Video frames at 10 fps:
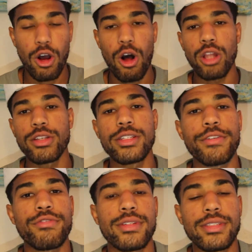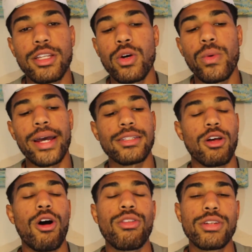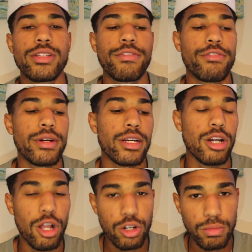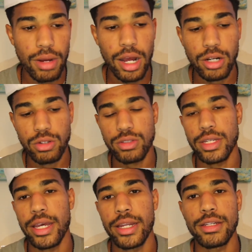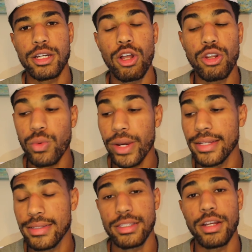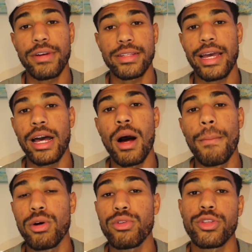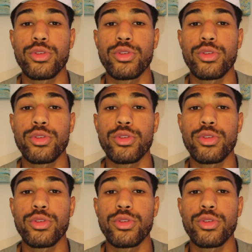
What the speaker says: all the different silhouettes, all the different color models and colorways and stuff like that on both the